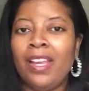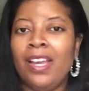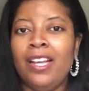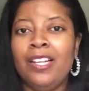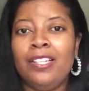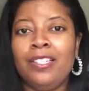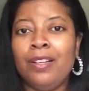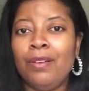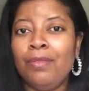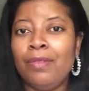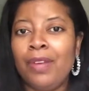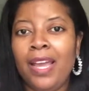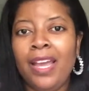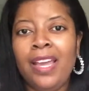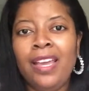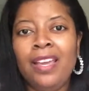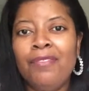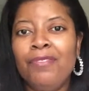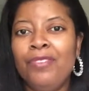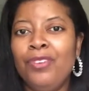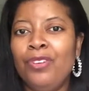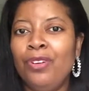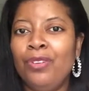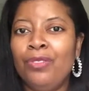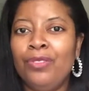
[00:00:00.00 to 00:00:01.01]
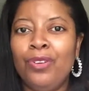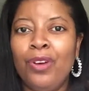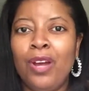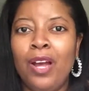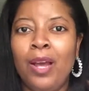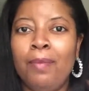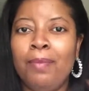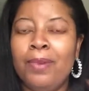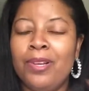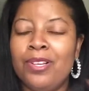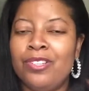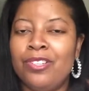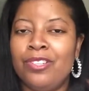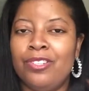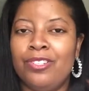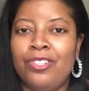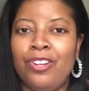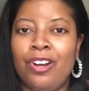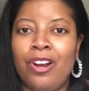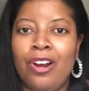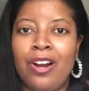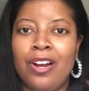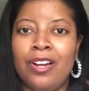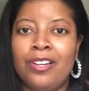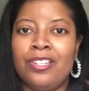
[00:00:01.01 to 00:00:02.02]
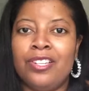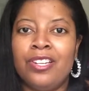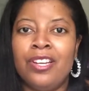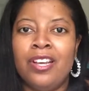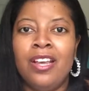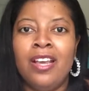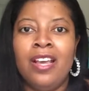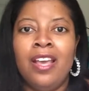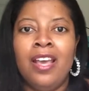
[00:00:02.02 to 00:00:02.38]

It's okay if you don't know how much to charge.